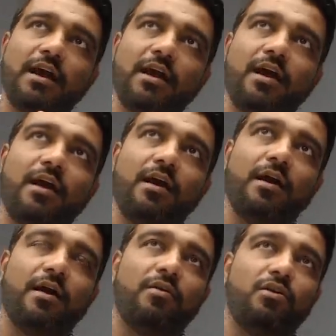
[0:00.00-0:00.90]

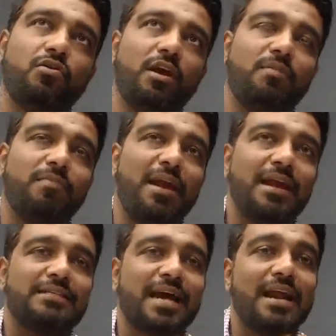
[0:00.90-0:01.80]
it may
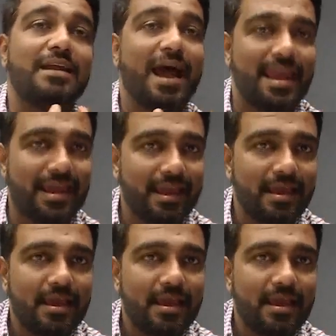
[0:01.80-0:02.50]
start dying